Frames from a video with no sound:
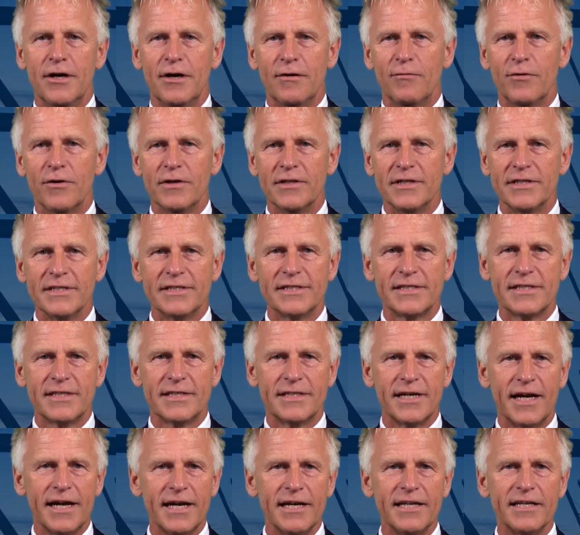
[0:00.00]
for this
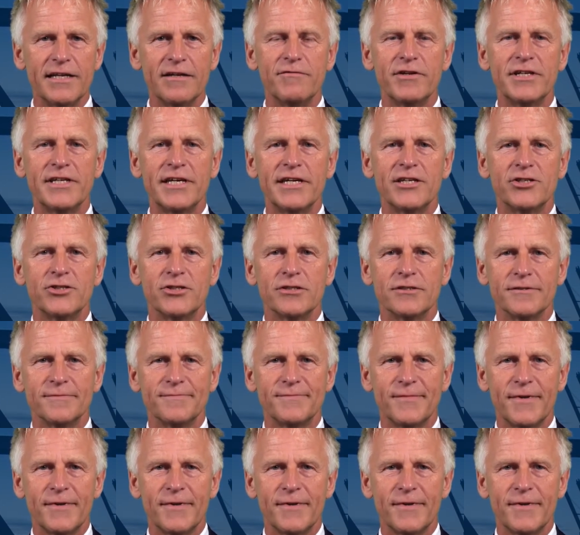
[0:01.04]
kind invitation.